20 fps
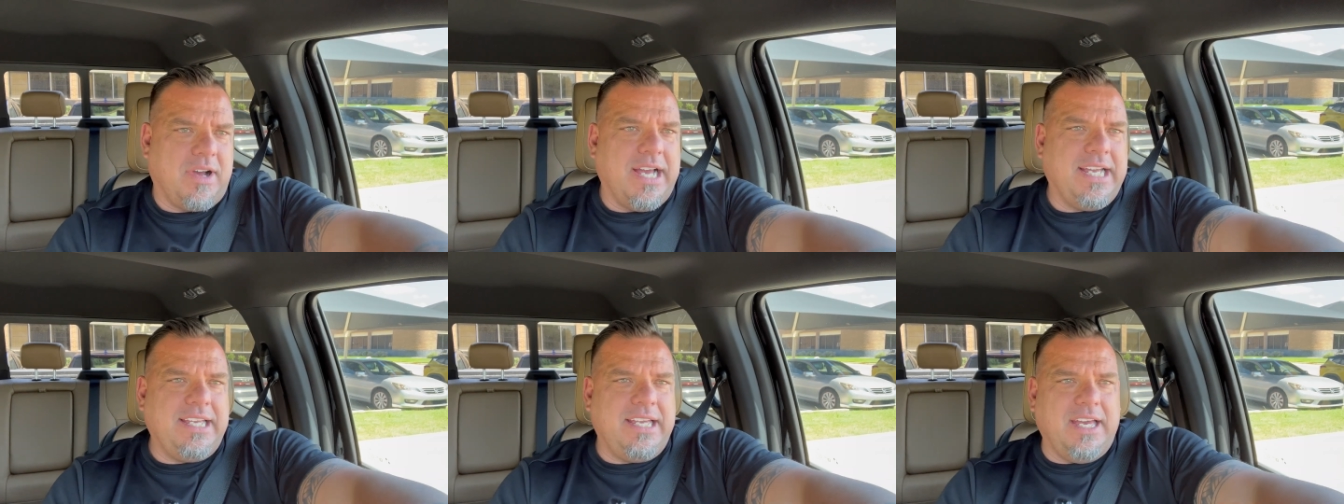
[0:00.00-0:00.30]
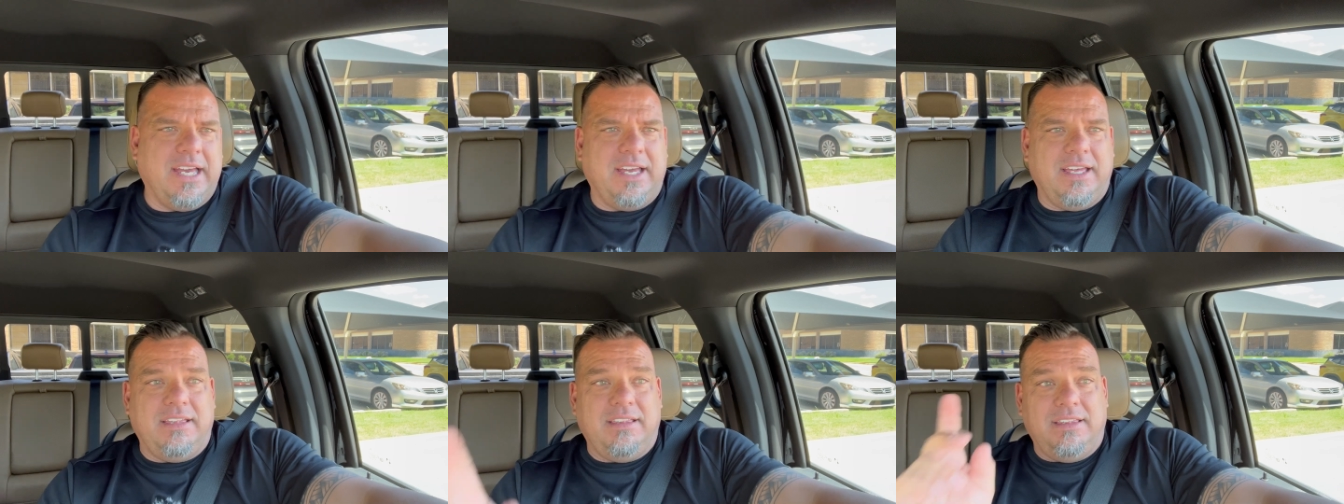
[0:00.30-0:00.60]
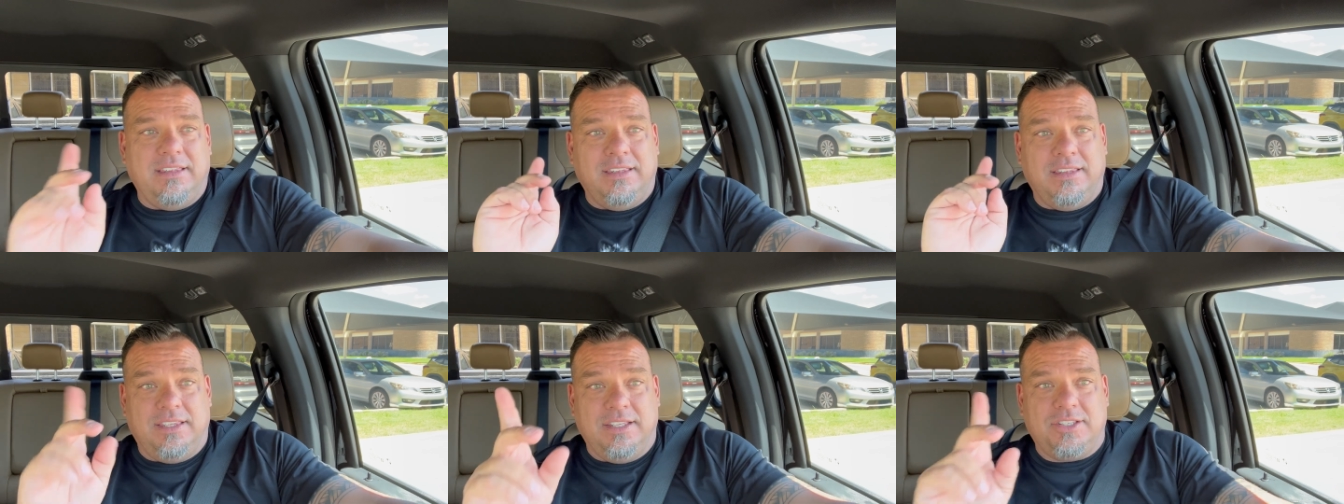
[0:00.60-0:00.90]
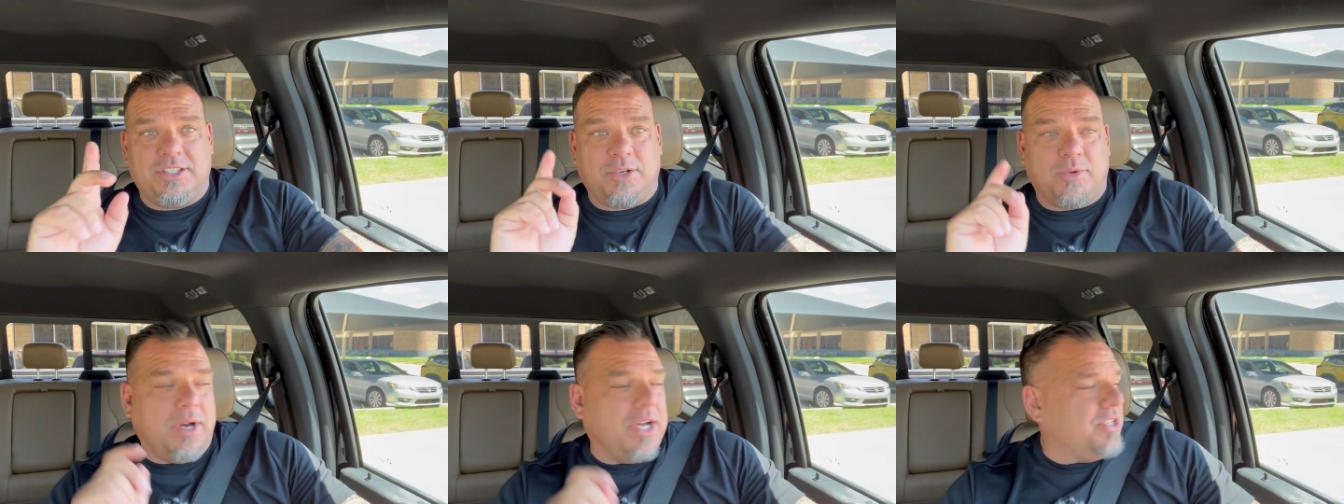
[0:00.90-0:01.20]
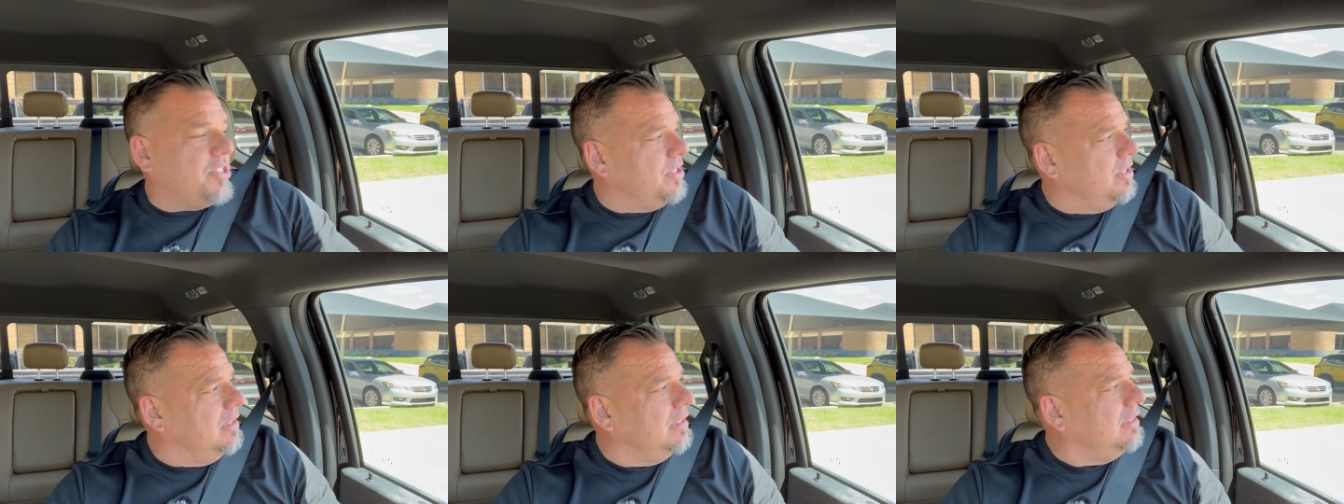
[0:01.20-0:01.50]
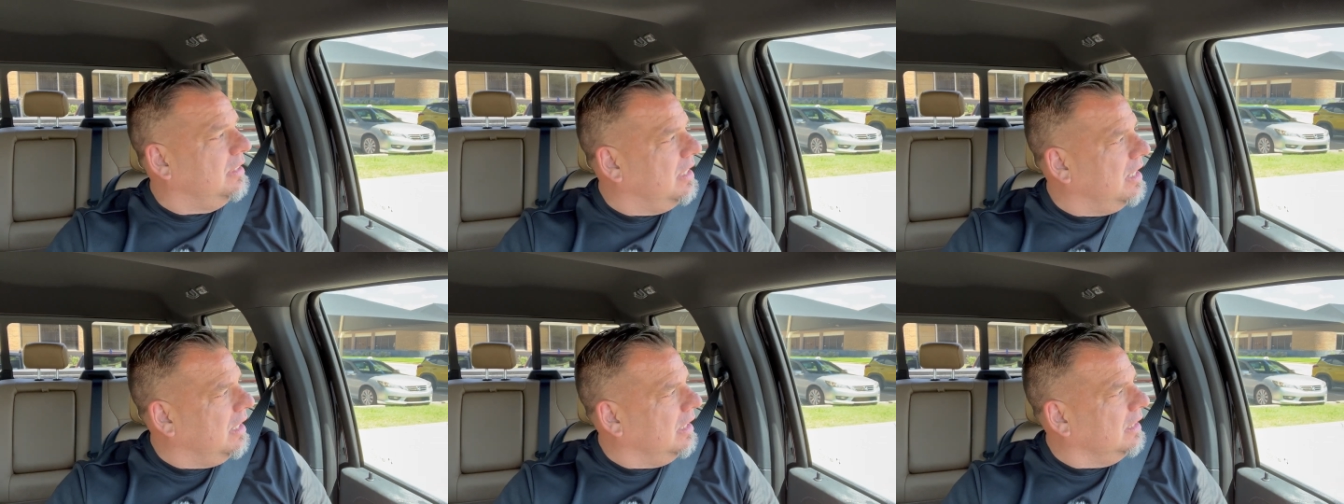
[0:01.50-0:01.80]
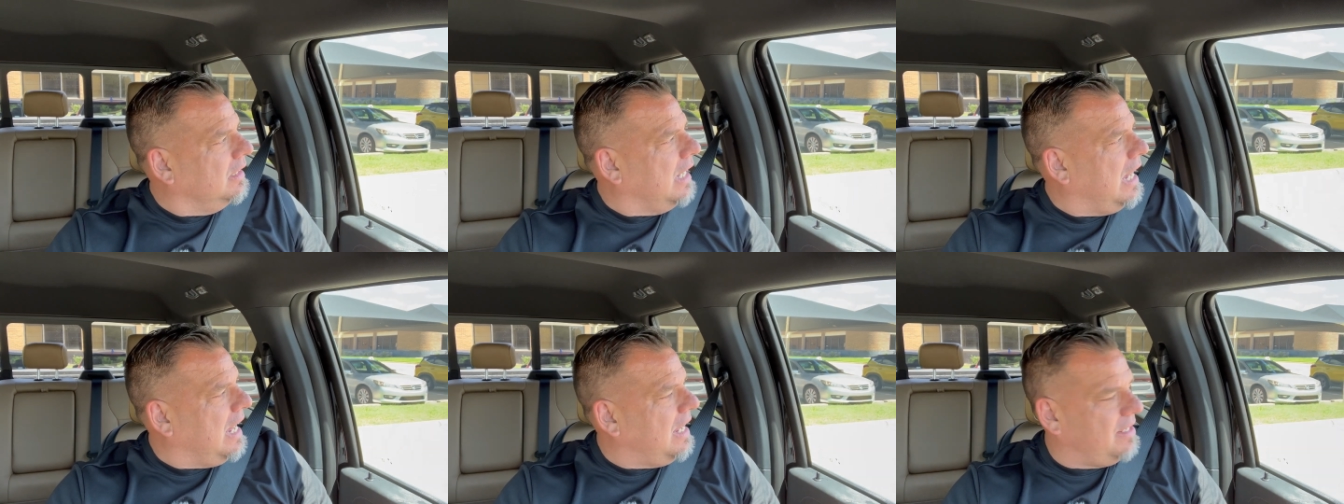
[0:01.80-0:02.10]
I get this question a
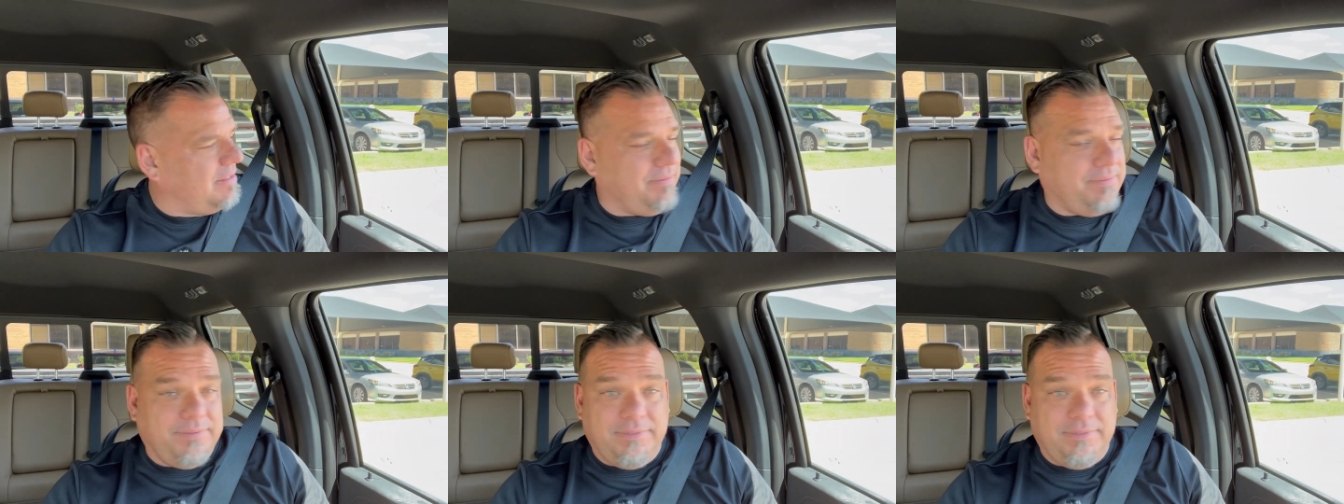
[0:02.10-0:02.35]
lot.